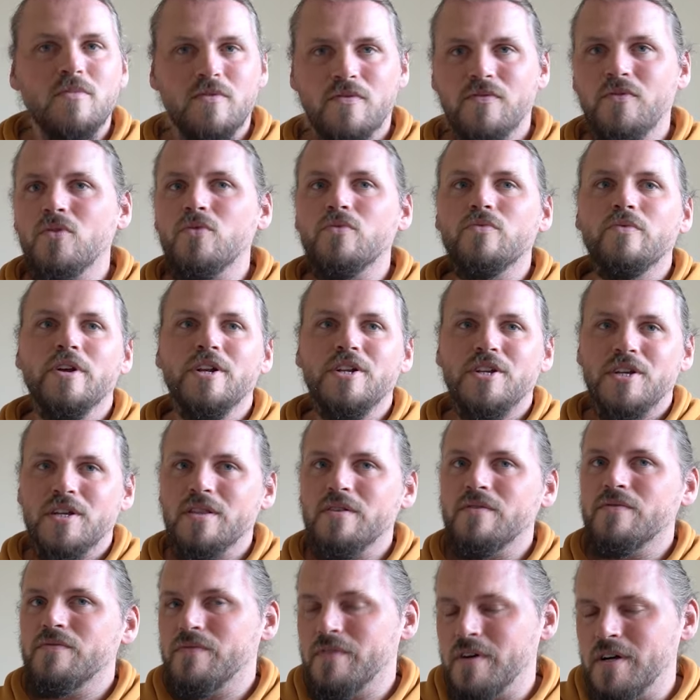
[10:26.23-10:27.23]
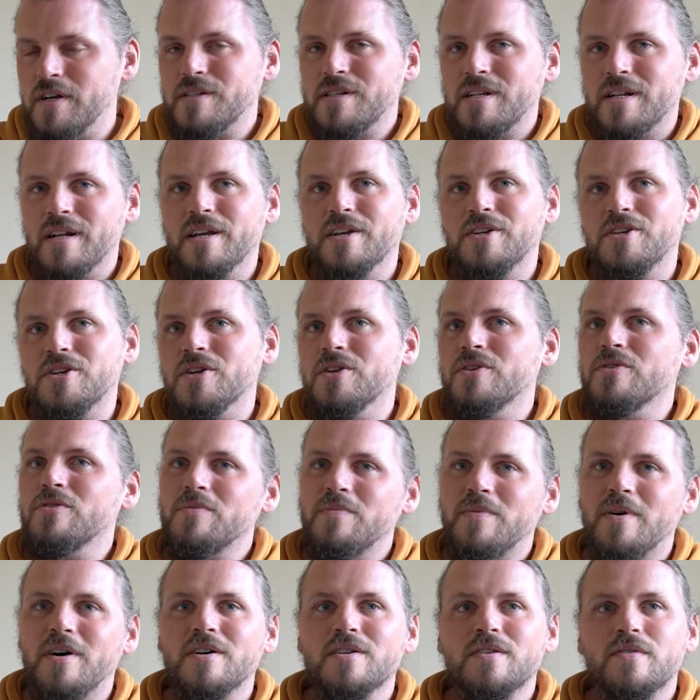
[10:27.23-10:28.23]
Before reaching the first glacier, you'll
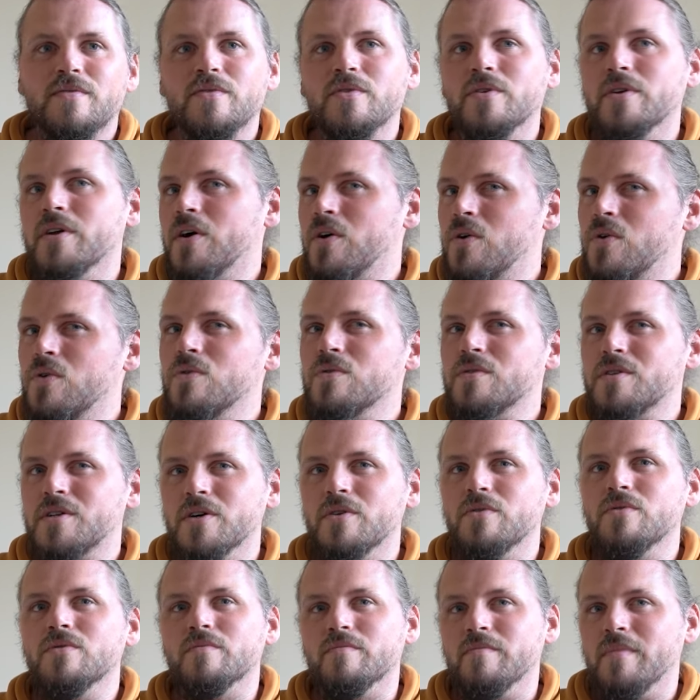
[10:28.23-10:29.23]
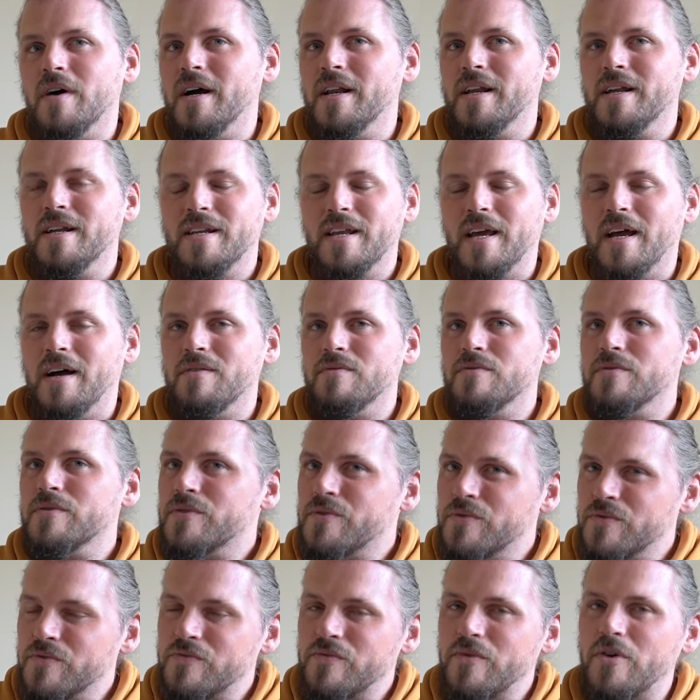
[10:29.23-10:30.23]
pass through an old gold mining town
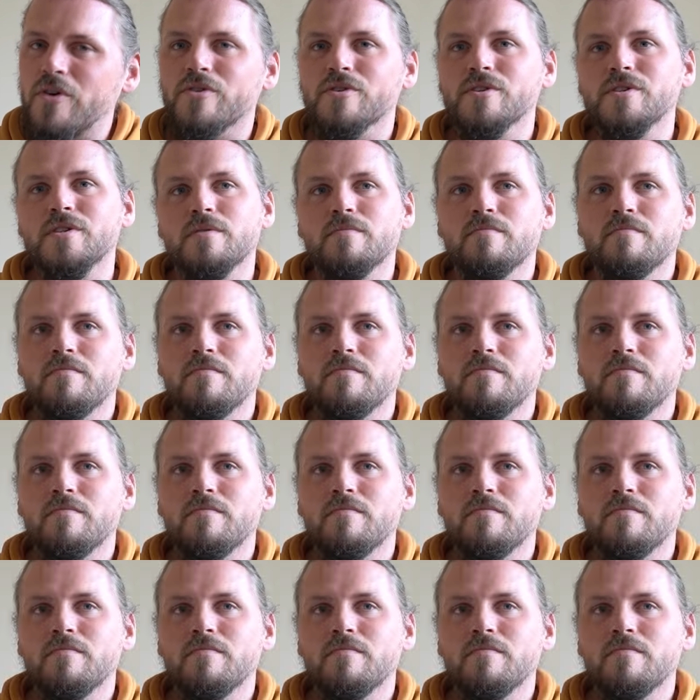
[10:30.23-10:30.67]
called Ross.